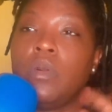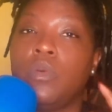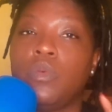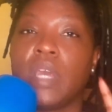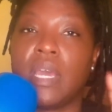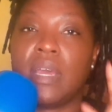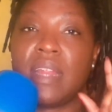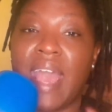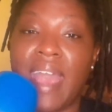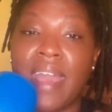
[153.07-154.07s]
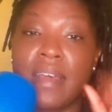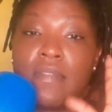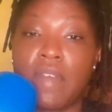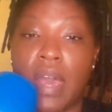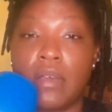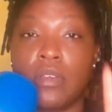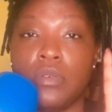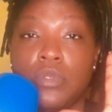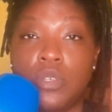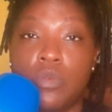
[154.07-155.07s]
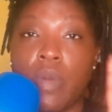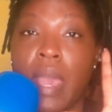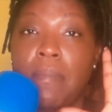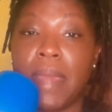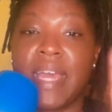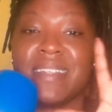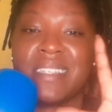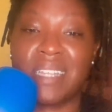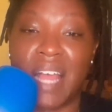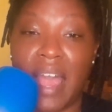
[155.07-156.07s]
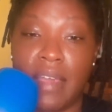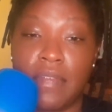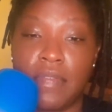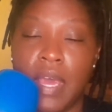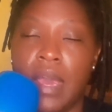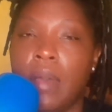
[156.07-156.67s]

who can add value to a man's life,